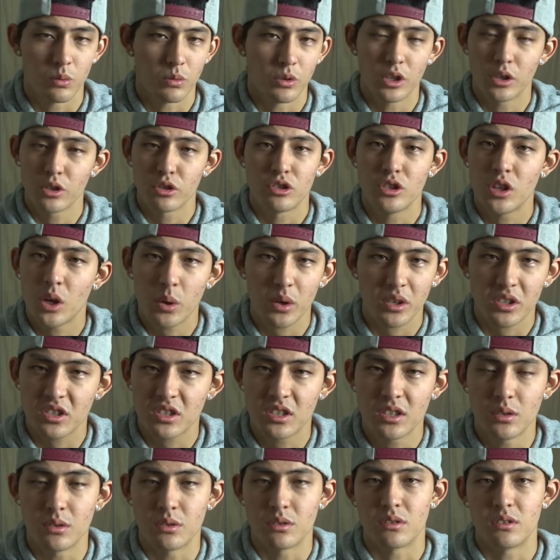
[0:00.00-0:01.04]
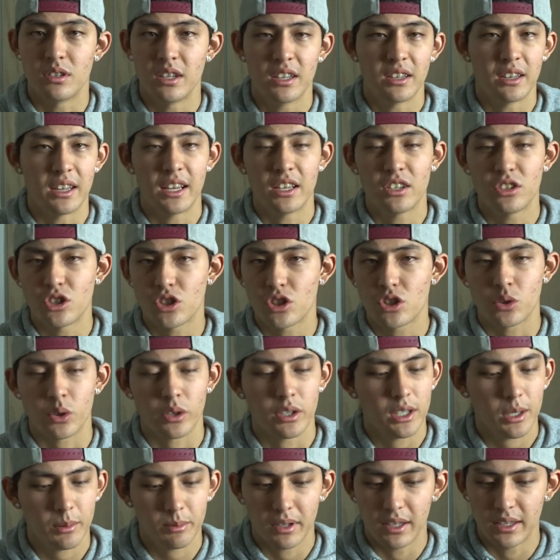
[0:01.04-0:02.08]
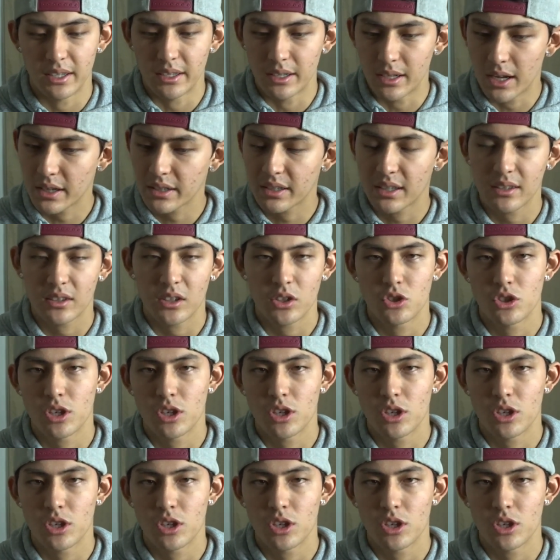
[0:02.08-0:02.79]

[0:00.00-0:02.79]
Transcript: There's no excuse. They just straight up, they did not get the